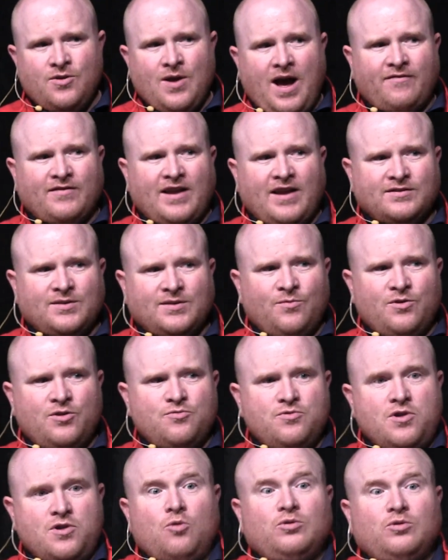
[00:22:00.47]
You have to have
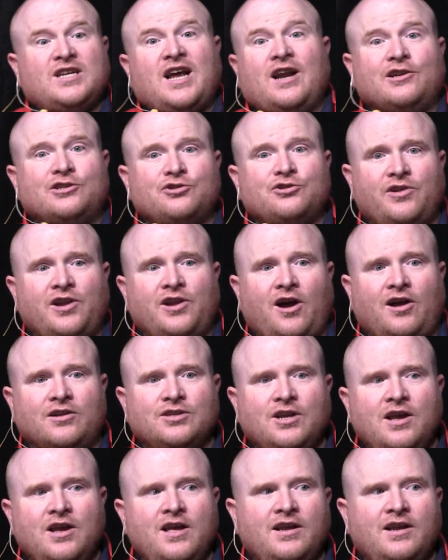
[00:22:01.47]
someone who knows how to
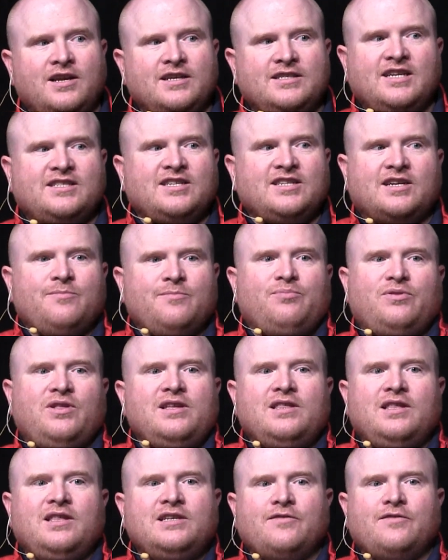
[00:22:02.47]
triage because it's a
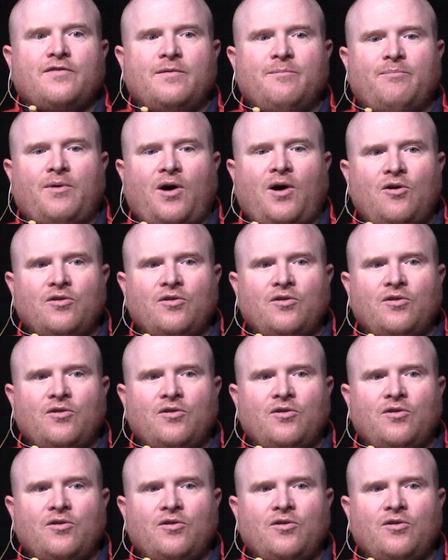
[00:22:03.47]
completely different